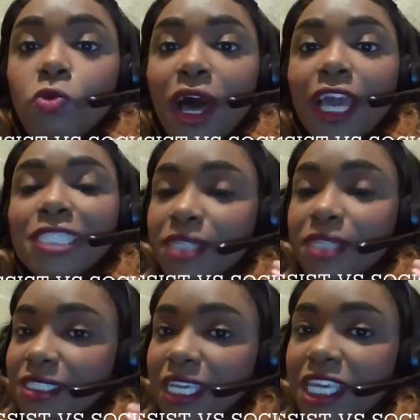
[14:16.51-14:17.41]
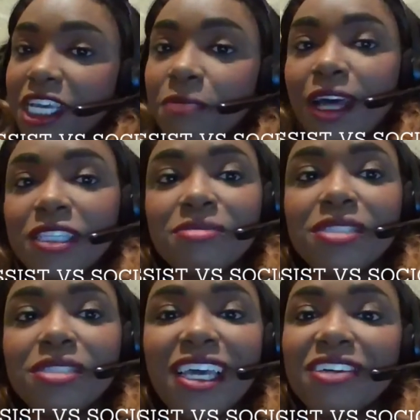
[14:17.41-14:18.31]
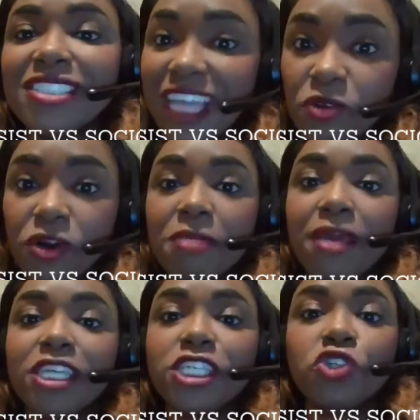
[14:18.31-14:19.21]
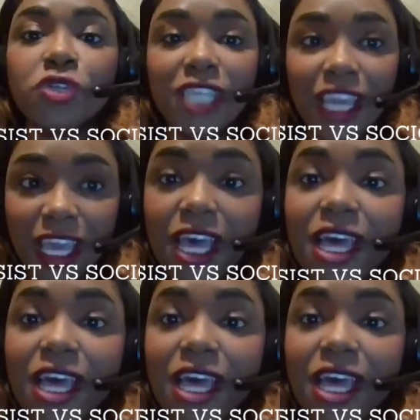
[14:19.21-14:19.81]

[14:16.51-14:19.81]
Why? It's because they care about themselves and they want to make sure that